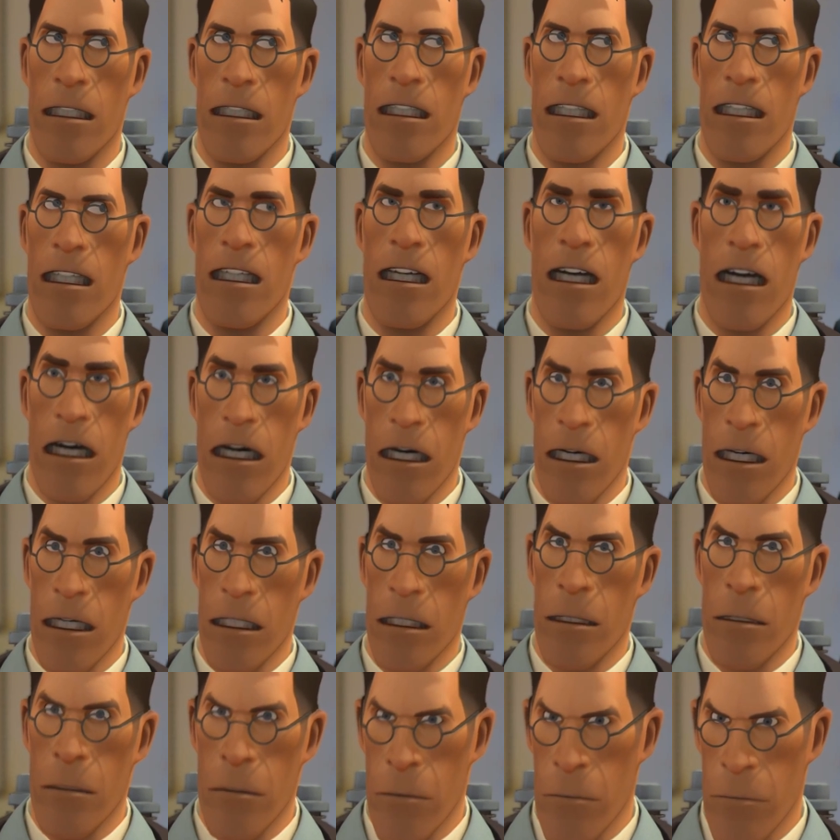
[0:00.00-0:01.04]
Vor's
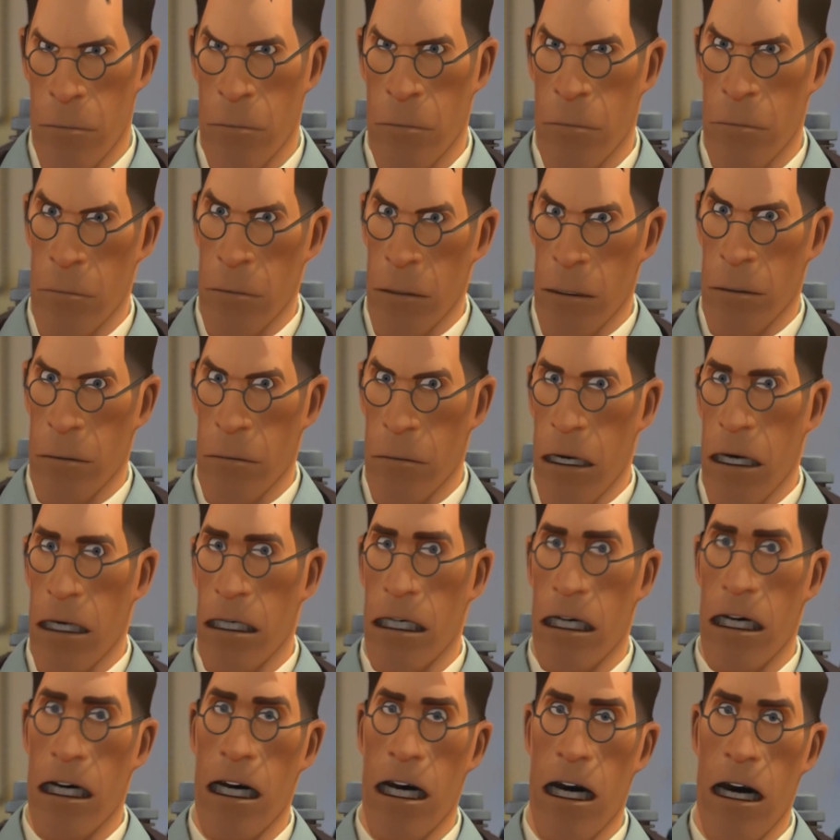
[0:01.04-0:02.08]
Prime, the first ever
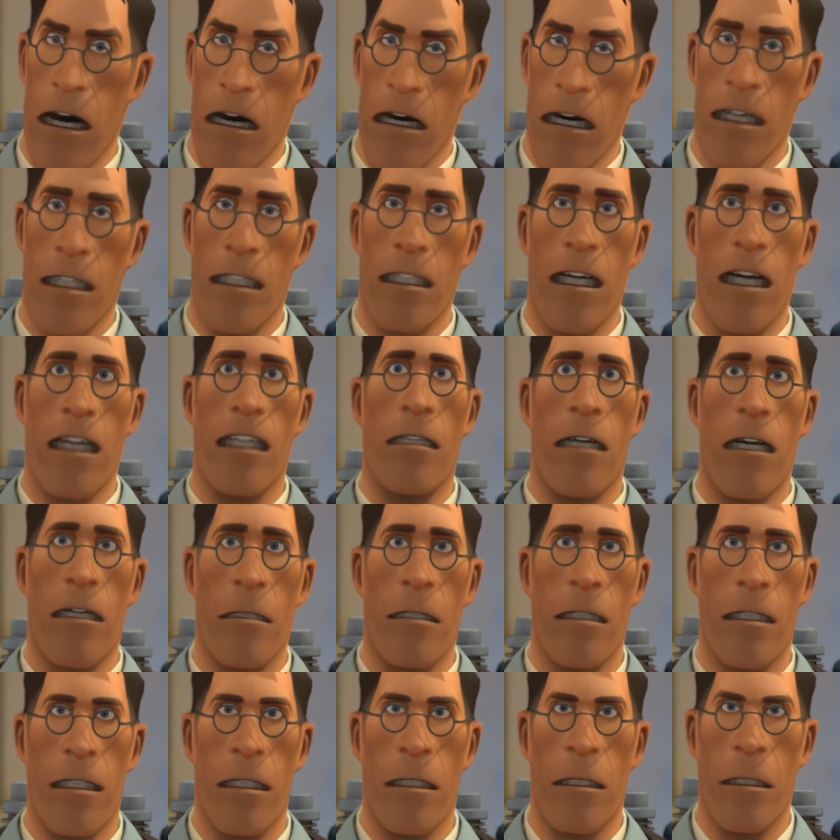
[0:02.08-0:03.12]
quest you do in Warframe,
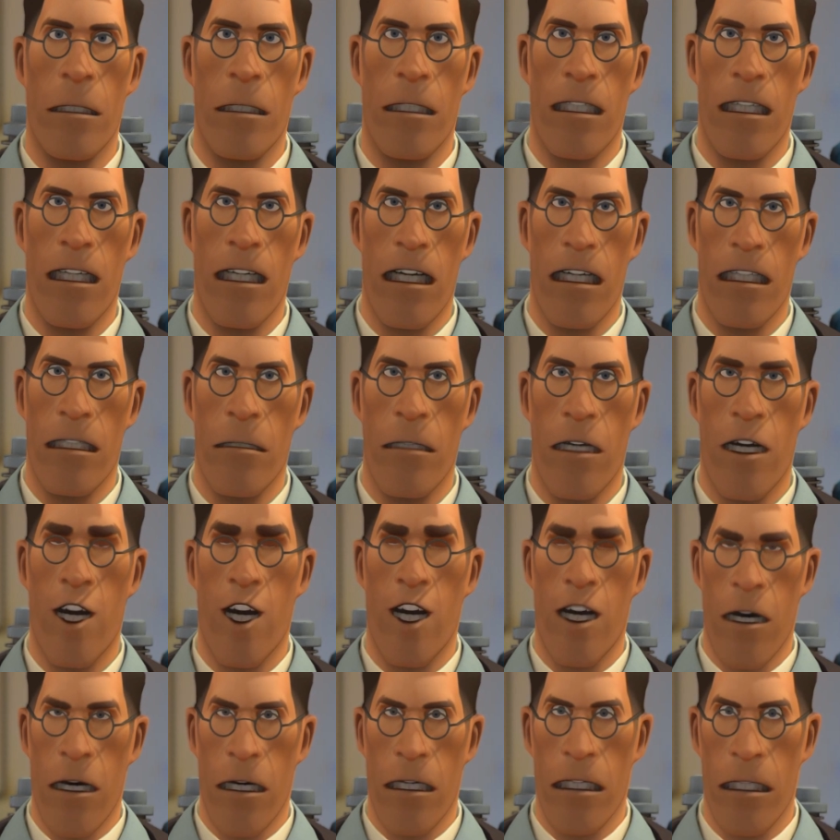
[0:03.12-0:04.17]
has the
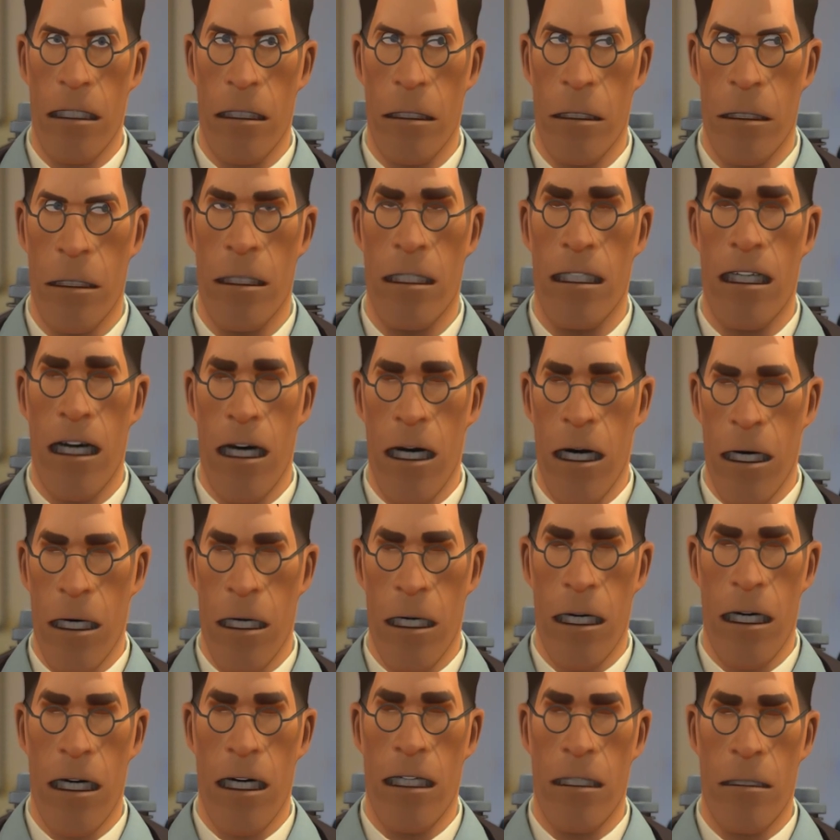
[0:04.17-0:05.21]
most
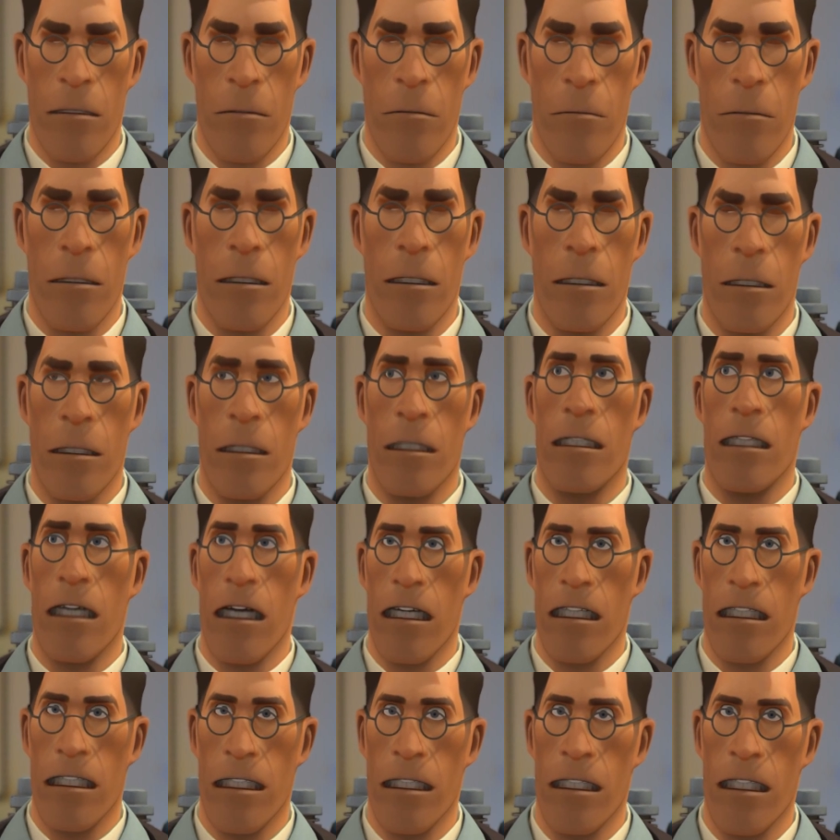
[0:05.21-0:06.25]

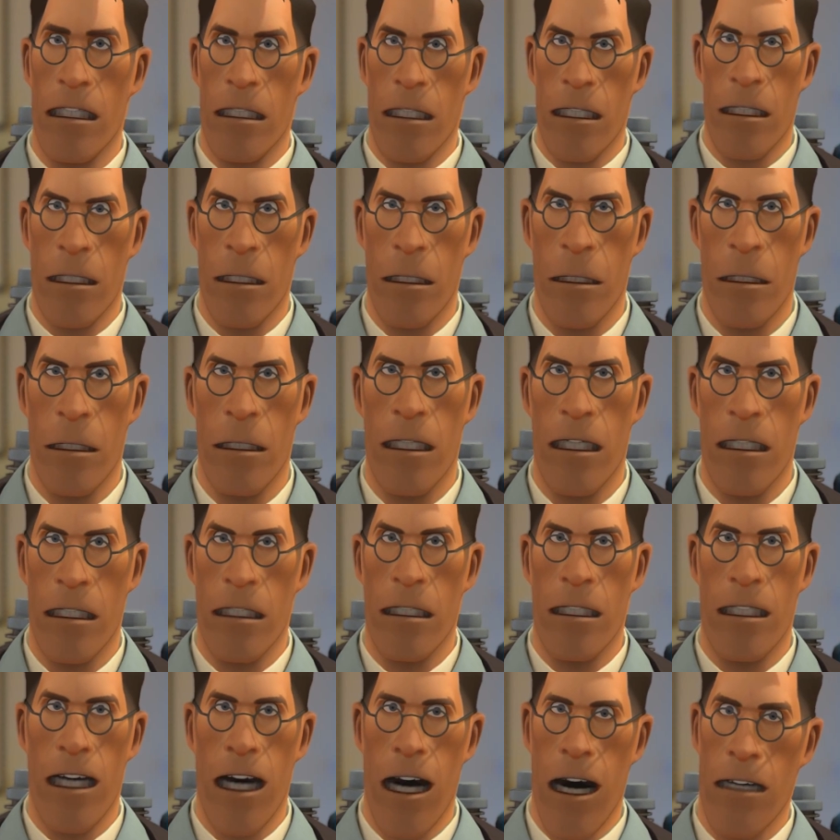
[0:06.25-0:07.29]
brought into it. Like,
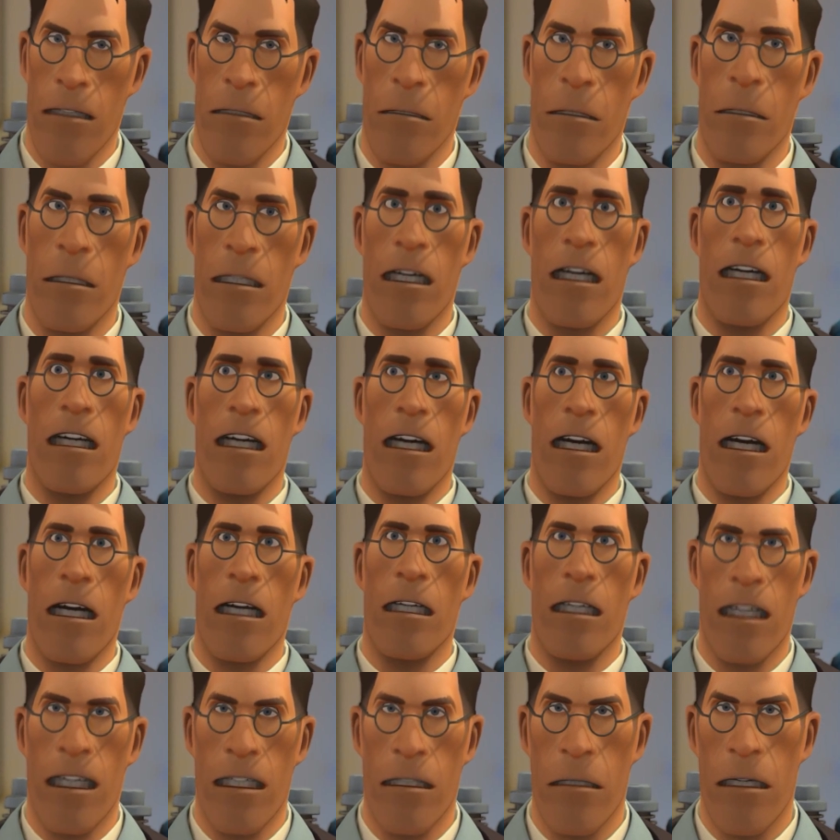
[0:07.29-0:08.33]
having Vor
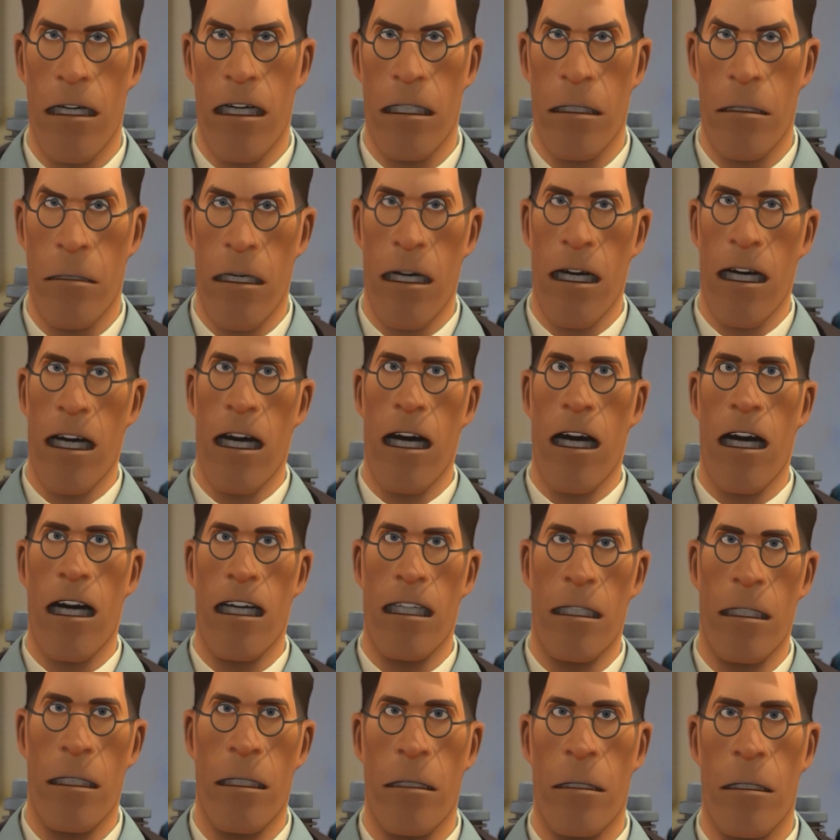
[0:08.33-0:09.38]
actually put
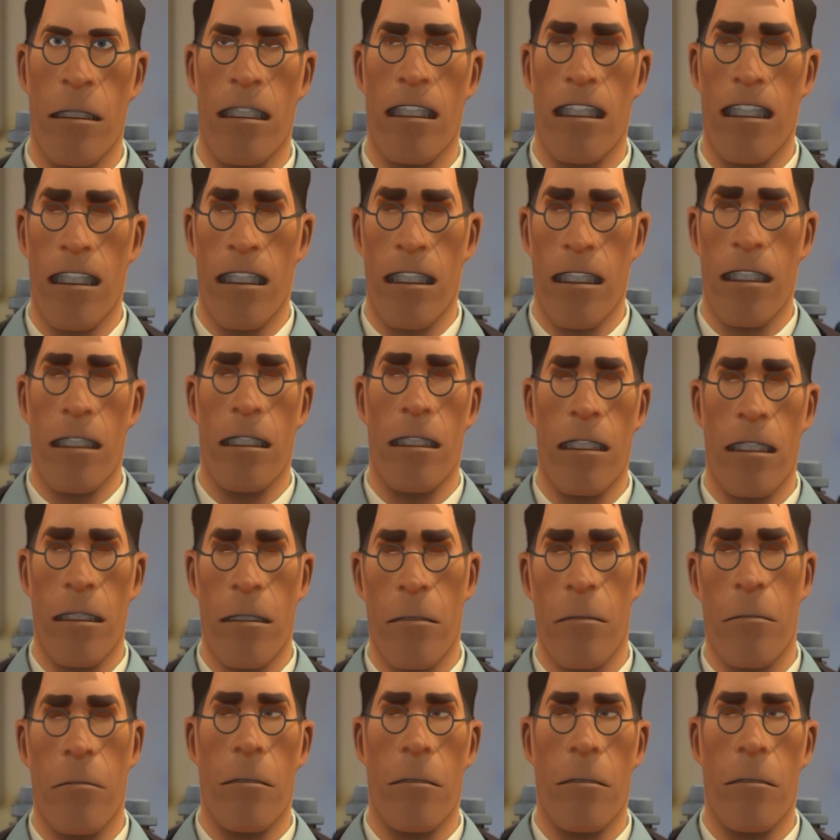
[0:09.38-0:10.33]
the